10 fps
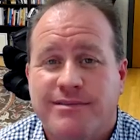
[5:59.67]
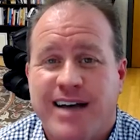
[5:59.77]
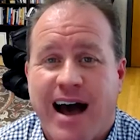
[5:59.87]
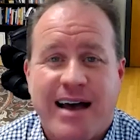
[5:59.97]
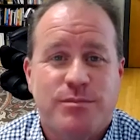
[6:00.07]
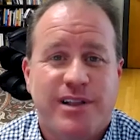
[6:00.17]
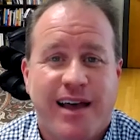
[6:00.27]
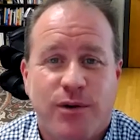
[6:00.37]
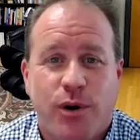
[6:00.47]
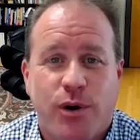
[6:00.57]
Times
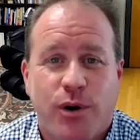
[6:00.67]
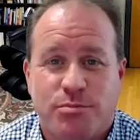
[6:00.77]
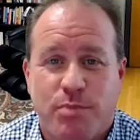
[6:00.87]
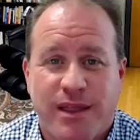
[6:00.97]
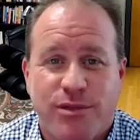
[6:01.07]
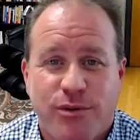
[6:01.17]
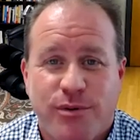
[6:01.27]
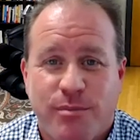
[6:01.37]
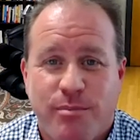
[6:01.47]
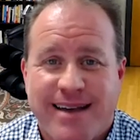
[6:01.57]
like what we've just been through
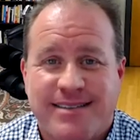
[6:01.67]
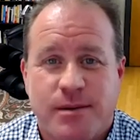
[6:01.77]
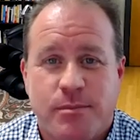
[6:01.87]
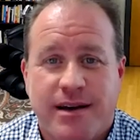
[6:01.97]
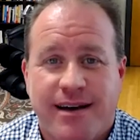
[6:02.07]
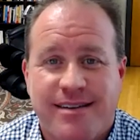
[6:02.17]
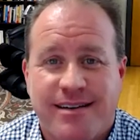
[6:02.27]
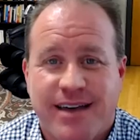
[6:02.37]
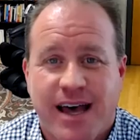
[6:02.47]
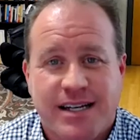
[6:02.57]
with the pandemic, I
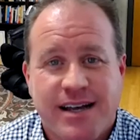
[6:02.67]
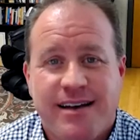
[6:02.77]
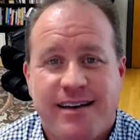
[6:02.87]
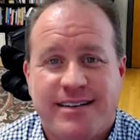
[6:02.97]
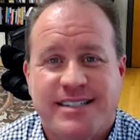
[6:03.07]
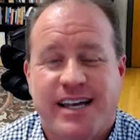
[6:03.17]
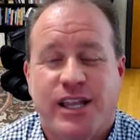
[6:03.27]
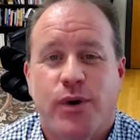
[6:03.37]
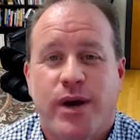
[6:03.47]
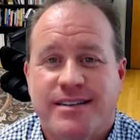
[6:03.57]
think that
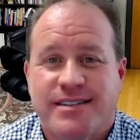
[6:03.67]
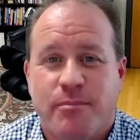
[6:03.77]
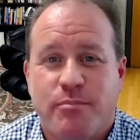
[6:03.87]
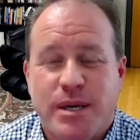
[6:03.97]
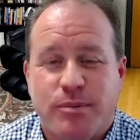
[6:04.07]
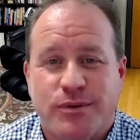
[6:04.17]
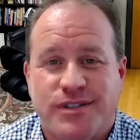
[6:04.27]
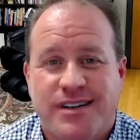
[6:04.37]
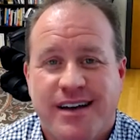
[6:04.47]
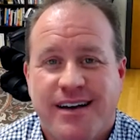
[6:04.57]
accelerated some people's